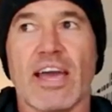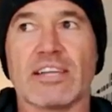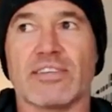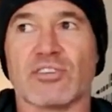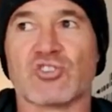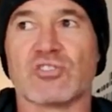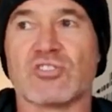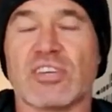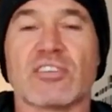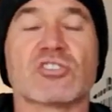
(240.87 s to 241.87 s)
had this
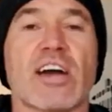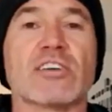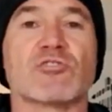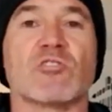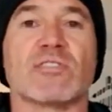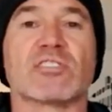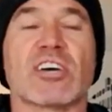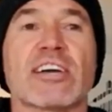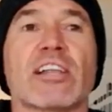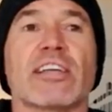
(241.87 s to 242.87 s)
sensation of a
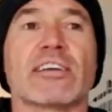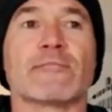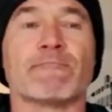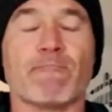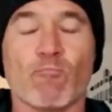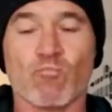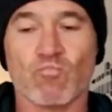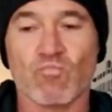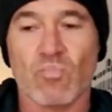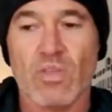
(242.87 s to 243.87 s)
tingling
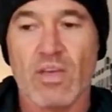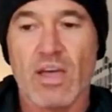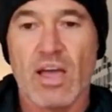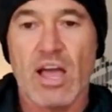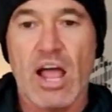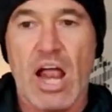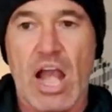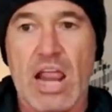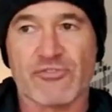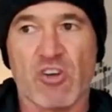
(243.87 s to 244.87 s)

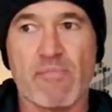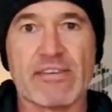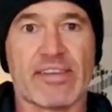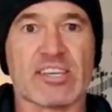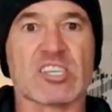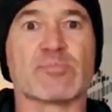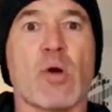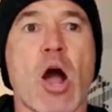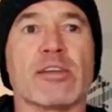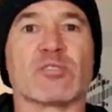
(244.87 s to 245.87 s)
electromagnetic
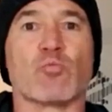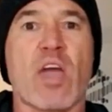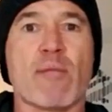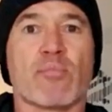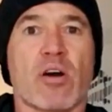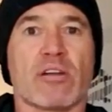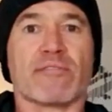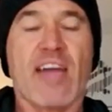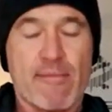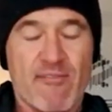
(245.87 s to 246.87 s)
spider's web kind
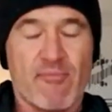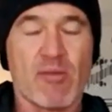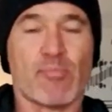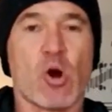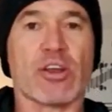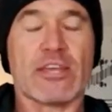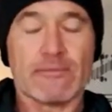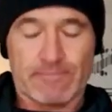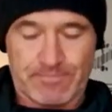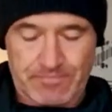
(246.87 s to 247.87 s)
of came over my body,
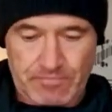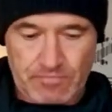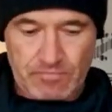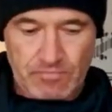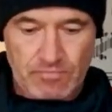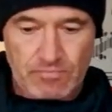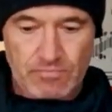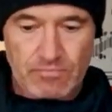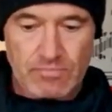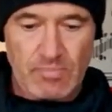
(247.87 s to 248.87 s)

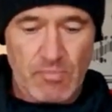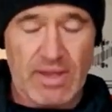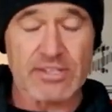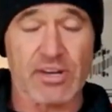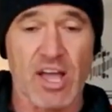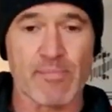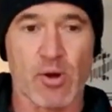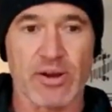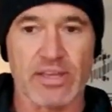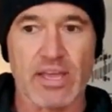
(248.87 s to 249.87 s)
my entire
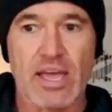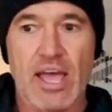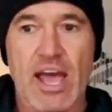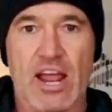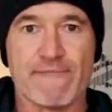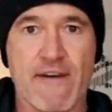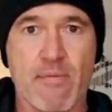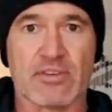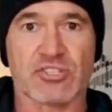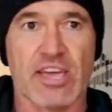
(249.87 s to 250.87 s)
body, and I
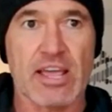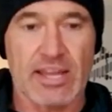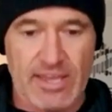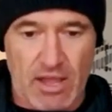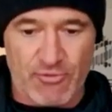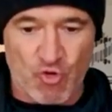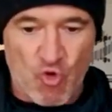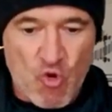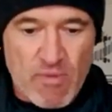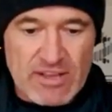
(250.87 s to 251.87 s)
felt this tingling go through
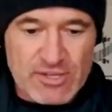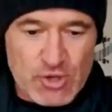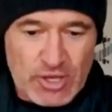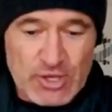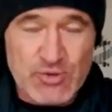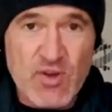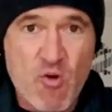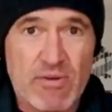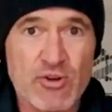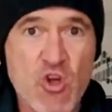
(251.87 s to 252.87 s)
all my circuitry,
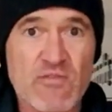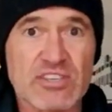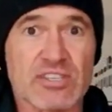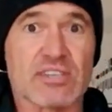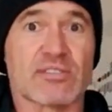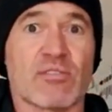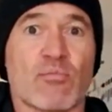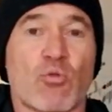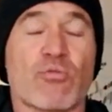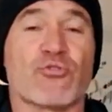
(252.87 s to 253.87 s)
all my nervous
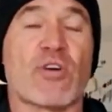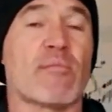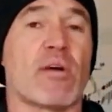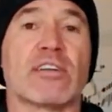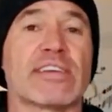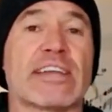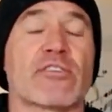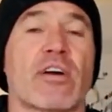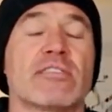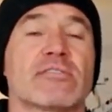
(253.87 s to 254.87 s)
system, all throughout my
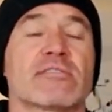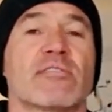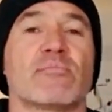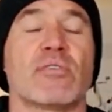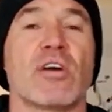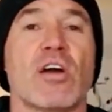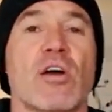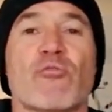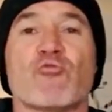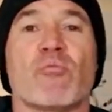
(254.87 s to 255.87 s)
endocrine system,
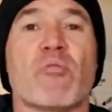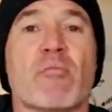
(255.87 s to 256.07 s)
through